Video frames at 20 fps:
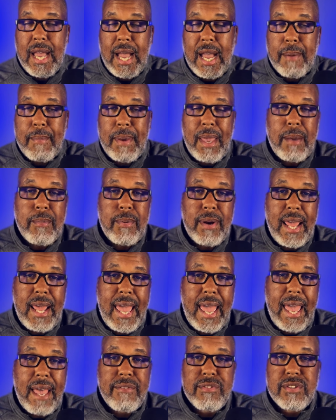I'm able to
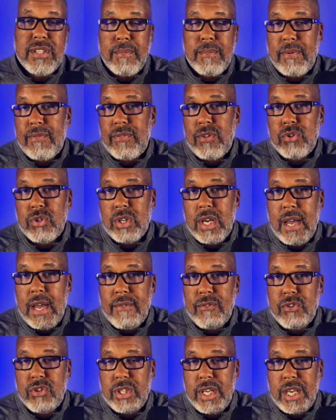have some of those
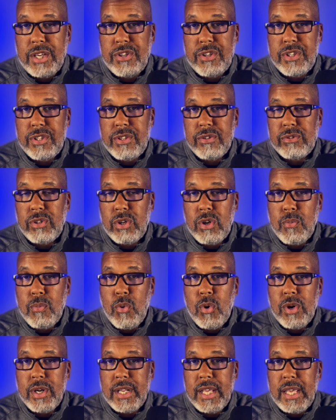conversations a little
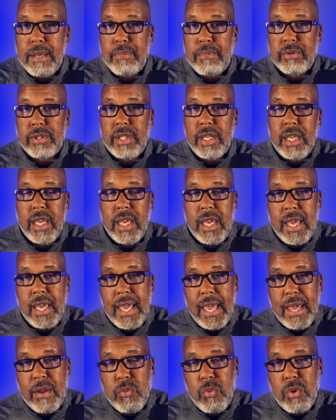more deeply
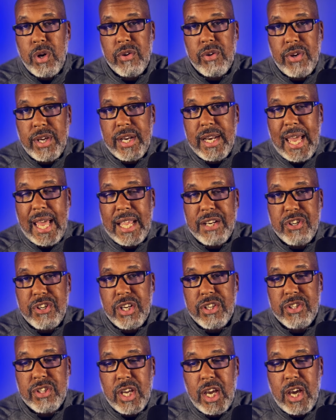and really not
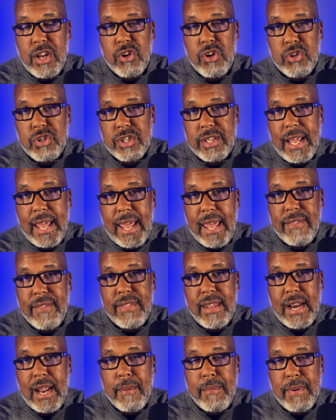just
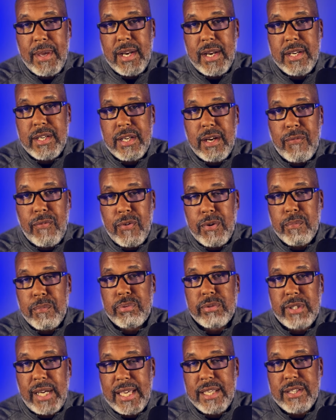understand that I'm in a different
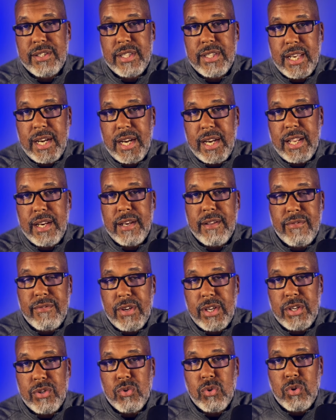place than an
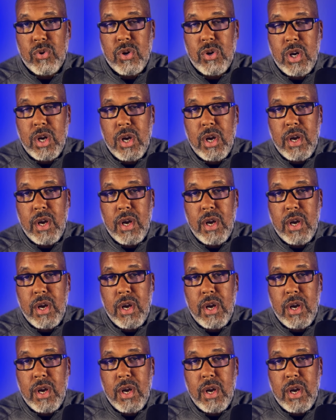individual,